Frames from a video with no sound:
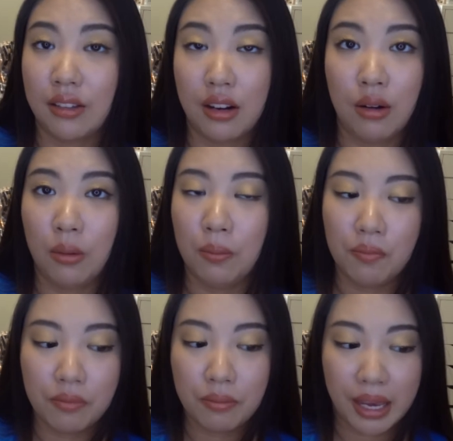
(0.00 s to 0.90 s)
you know,
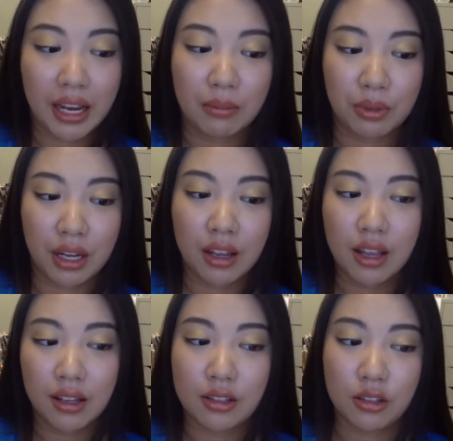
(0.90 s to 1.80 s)
makeup brand.
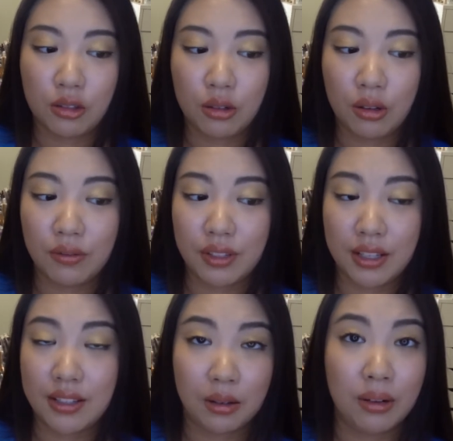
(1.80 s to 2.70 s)
Because you know if
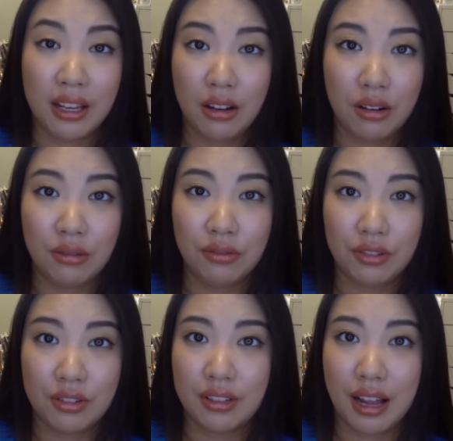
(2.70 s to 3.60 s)
they sold in Whole
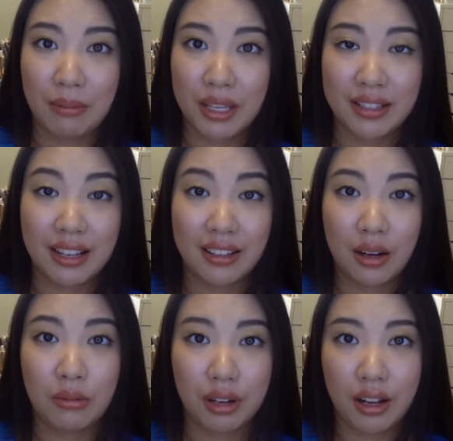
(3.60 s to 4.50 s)
Foods, that means that
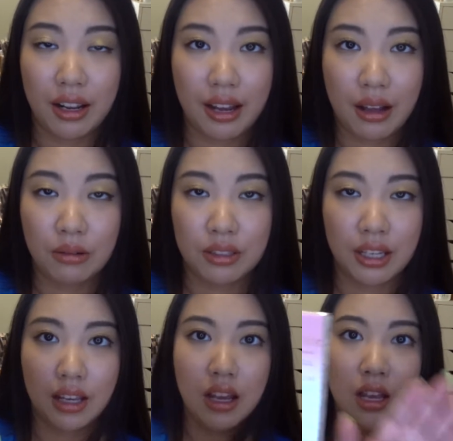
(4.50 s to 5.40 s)
they're really like healthy.